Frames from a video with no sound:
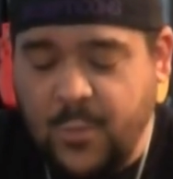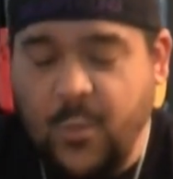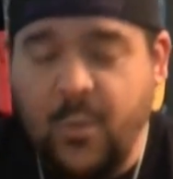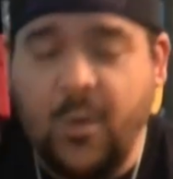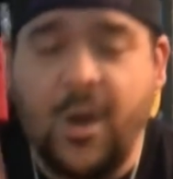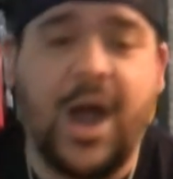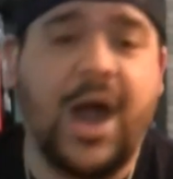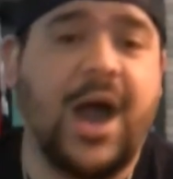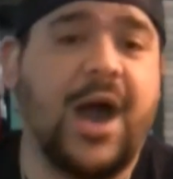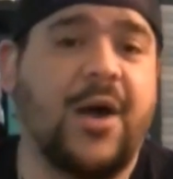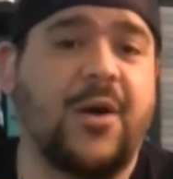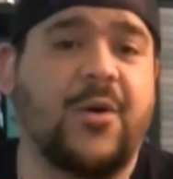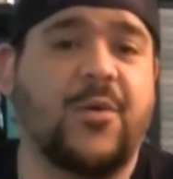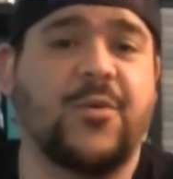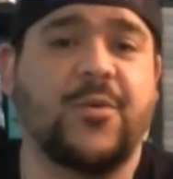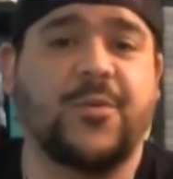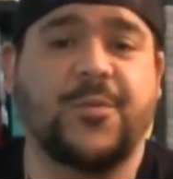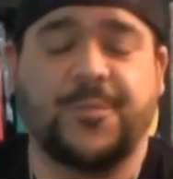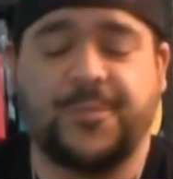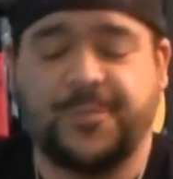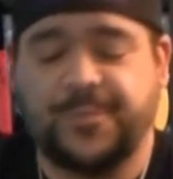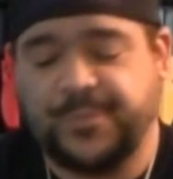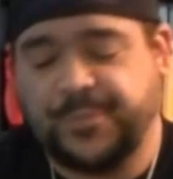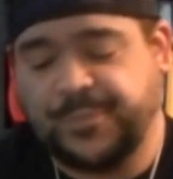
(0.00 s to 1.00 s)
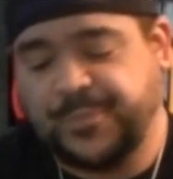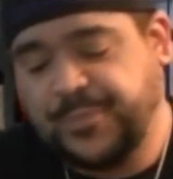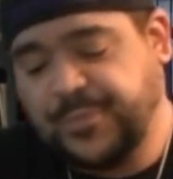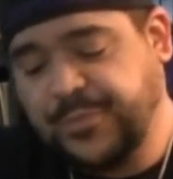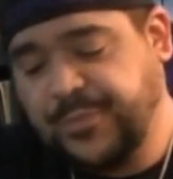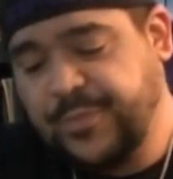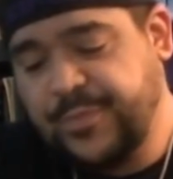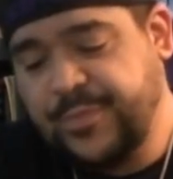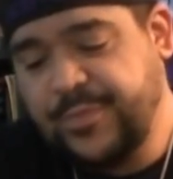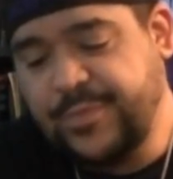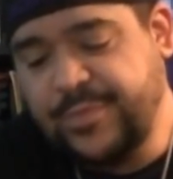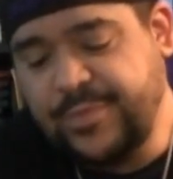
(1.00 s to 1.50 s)
Wow.
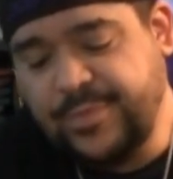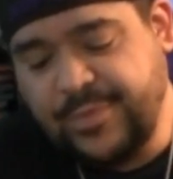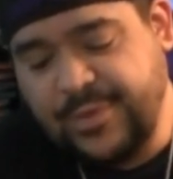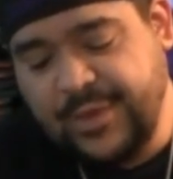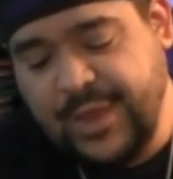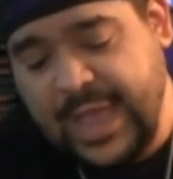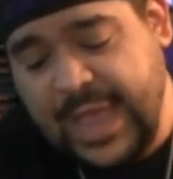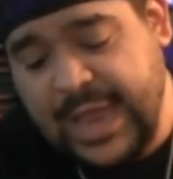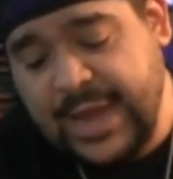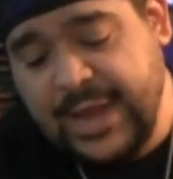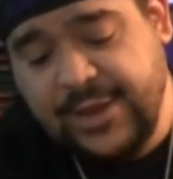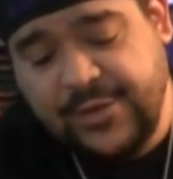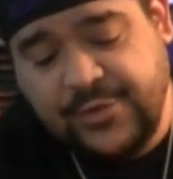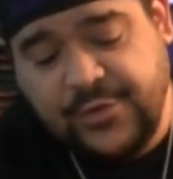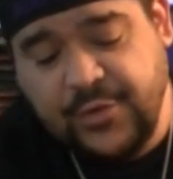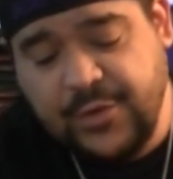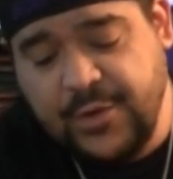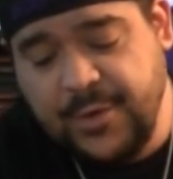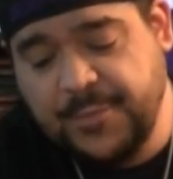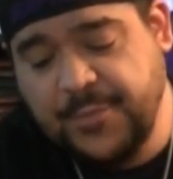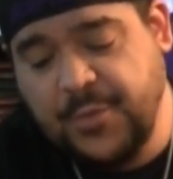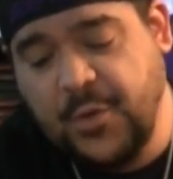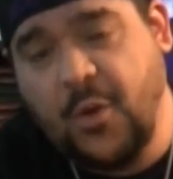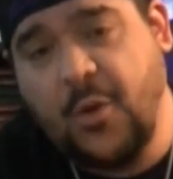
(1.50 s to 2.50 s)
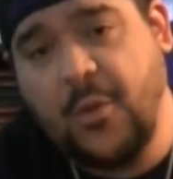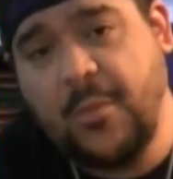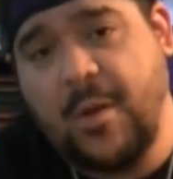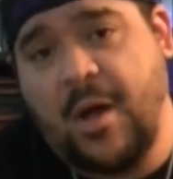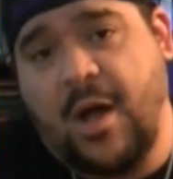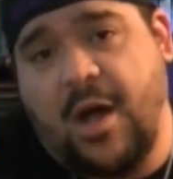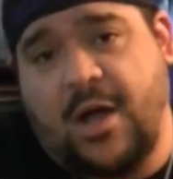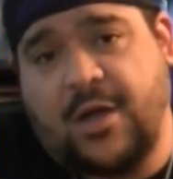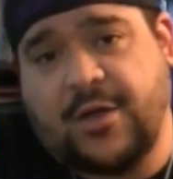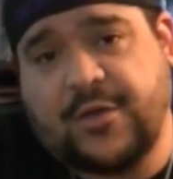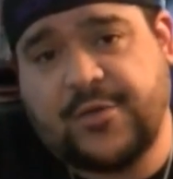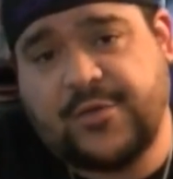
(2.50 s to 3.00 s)
And it took up the whole
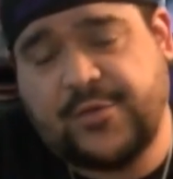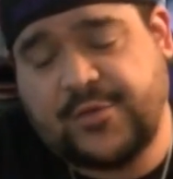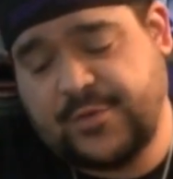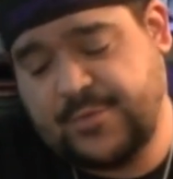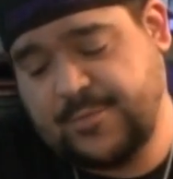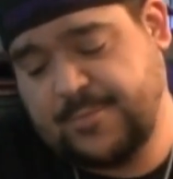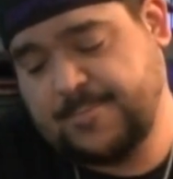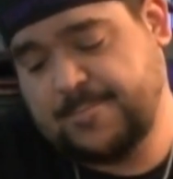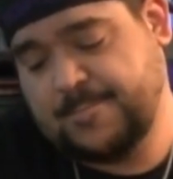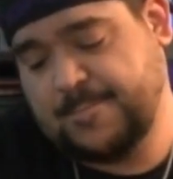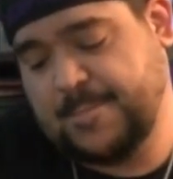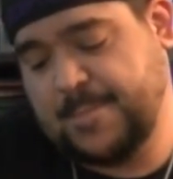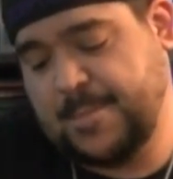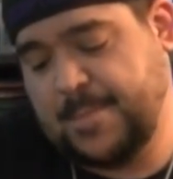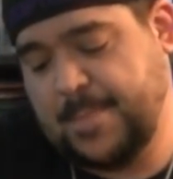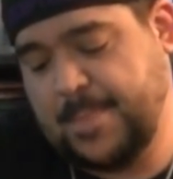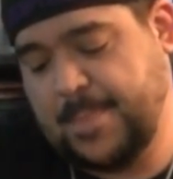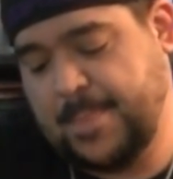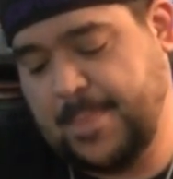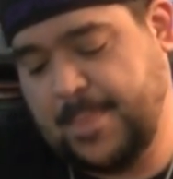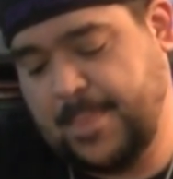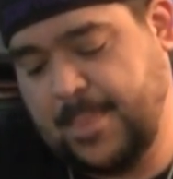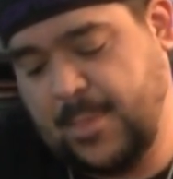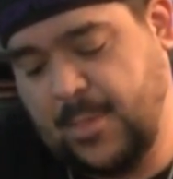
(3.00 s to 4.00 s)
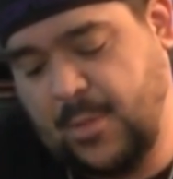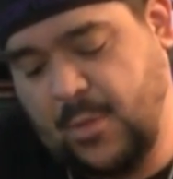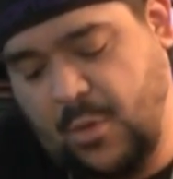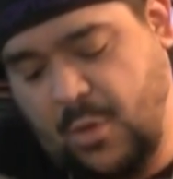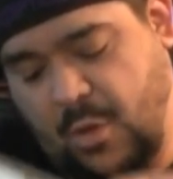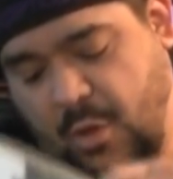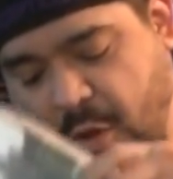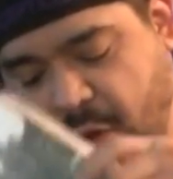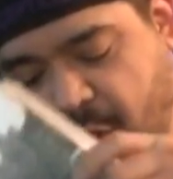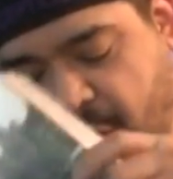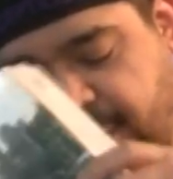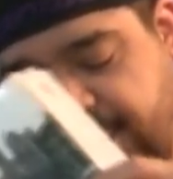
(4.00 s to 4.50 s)
box.
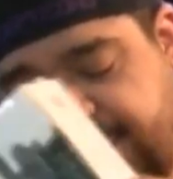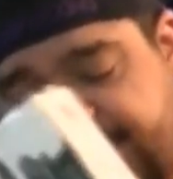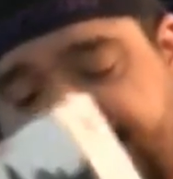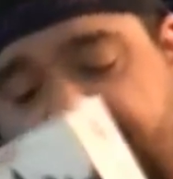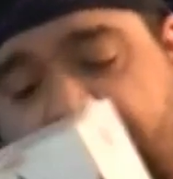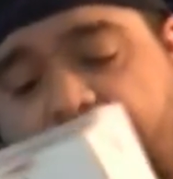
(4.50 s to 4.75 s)
Oh, it's